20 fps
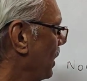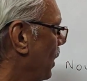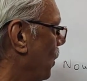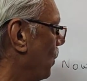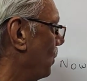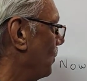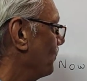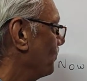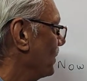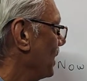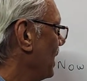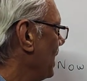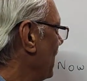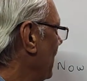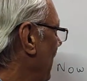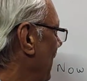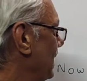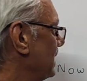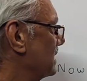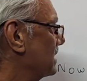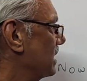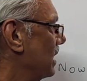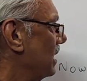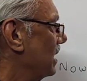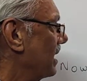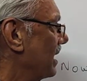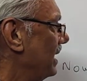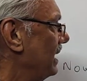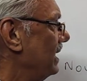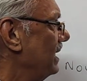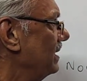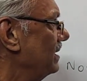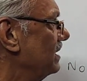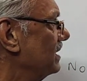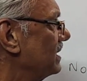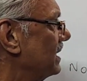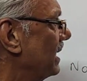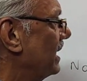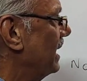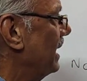Now I'll start writing
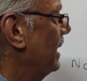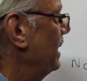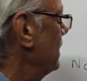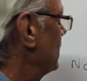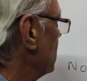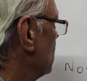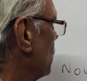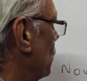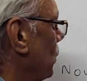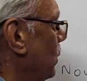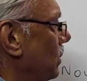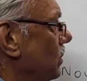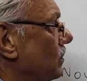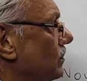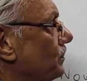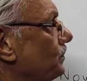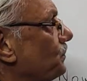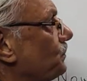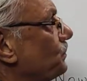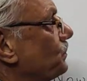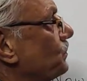this again. So